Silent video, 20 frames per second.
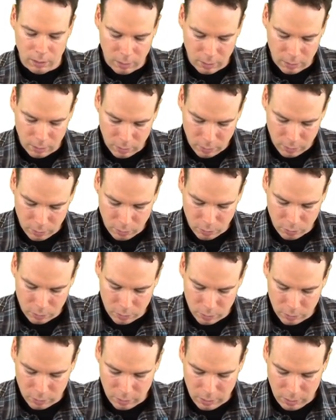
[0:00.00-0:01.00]
And those
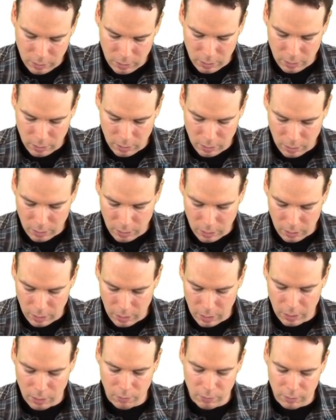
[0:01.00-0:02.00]
are the
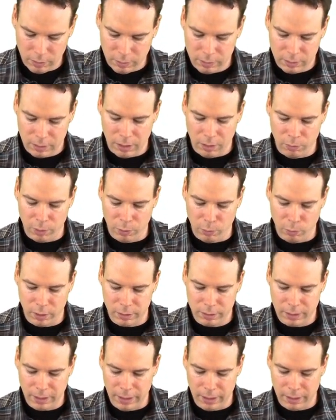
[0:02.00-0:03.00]
areas that we
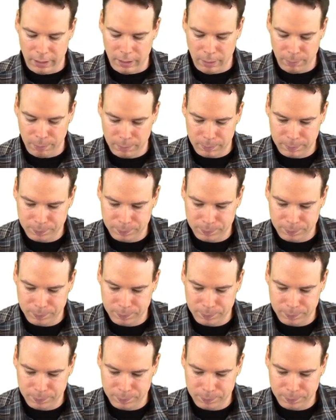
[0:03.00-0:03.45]
want to add up.